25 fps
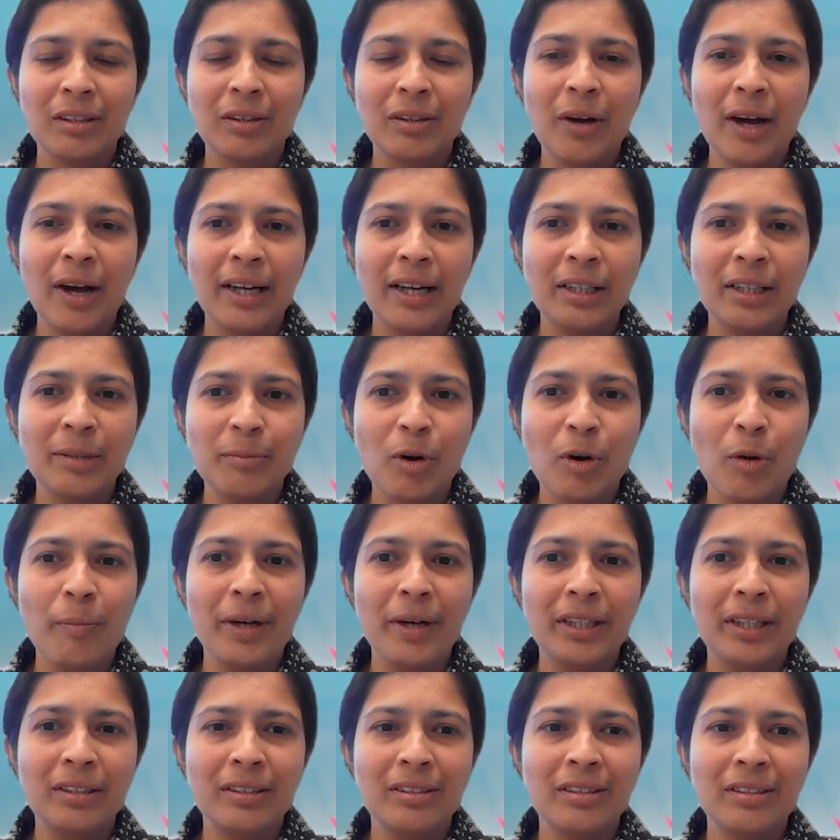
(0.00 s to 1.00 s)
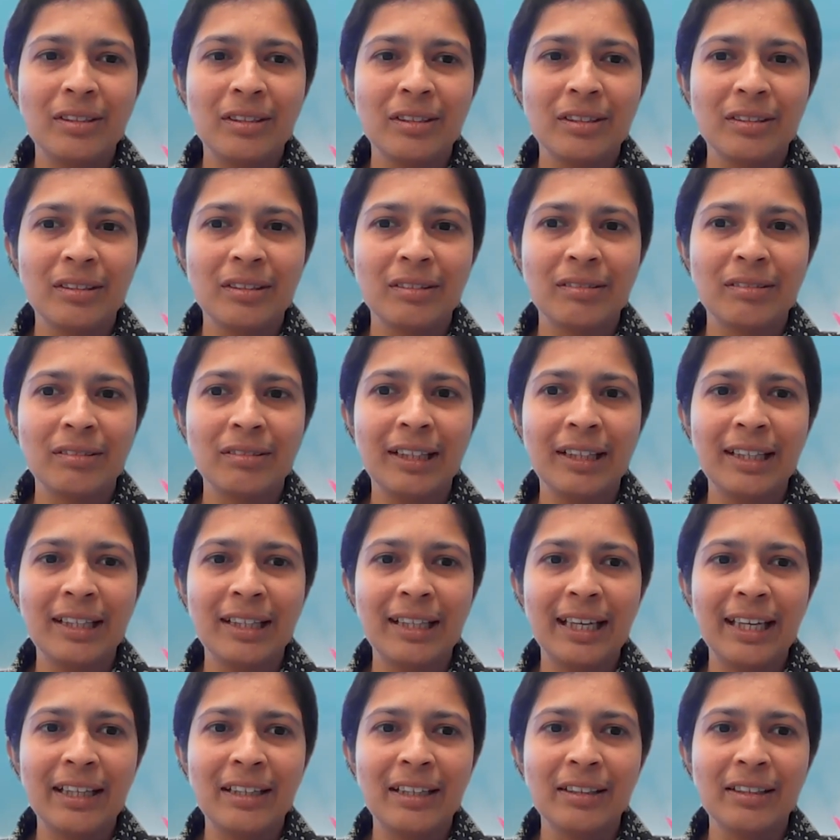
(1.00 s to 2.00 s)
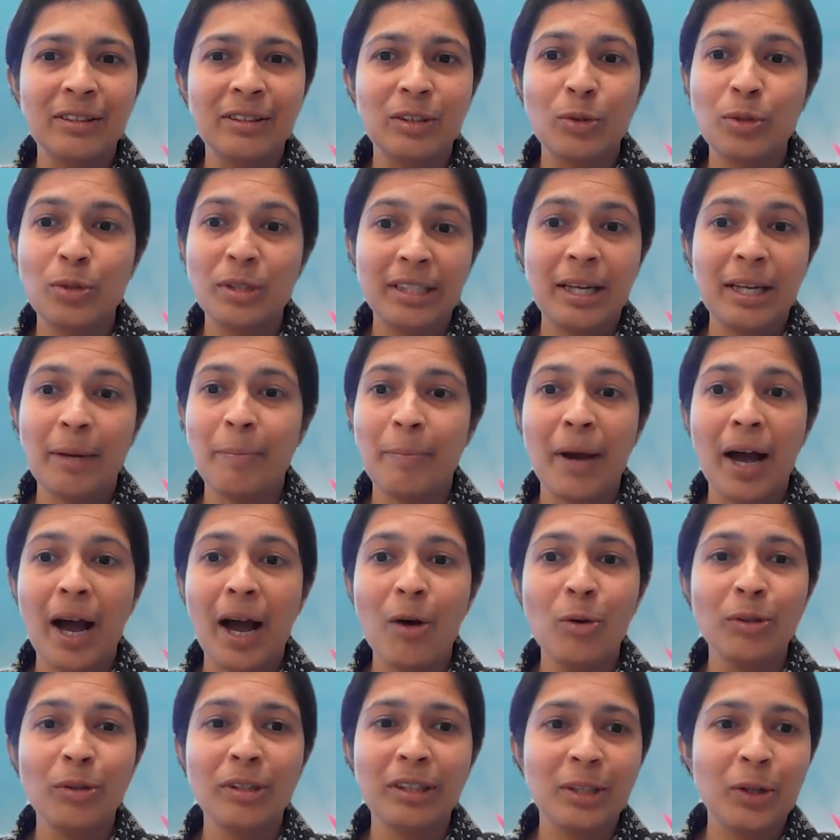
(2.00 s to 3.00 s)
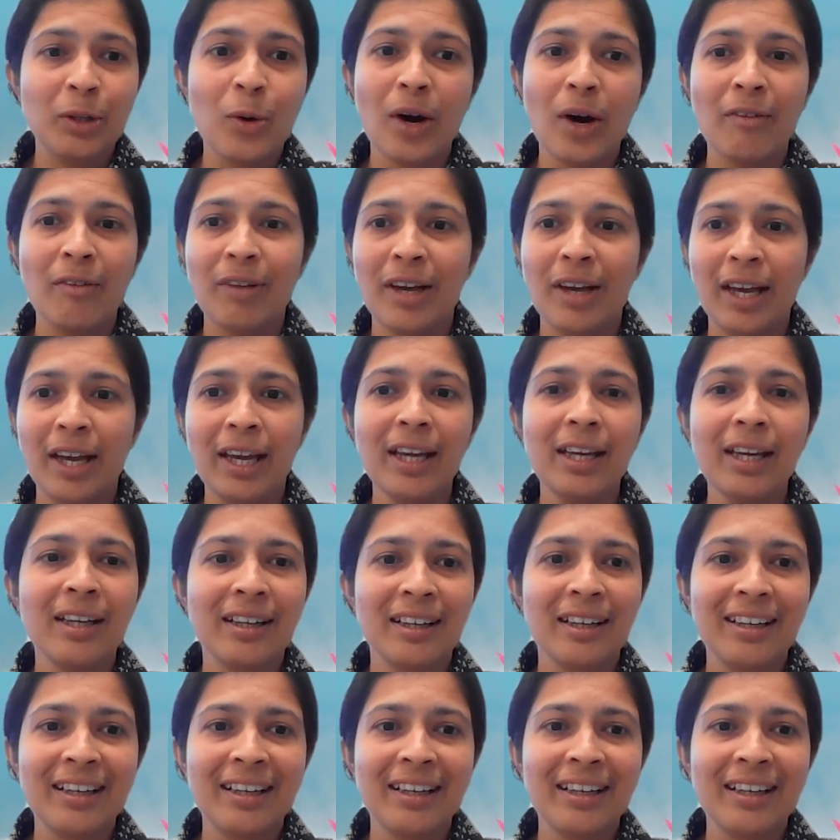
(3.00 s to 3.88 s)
you know, at a moment thinking to step out and go away,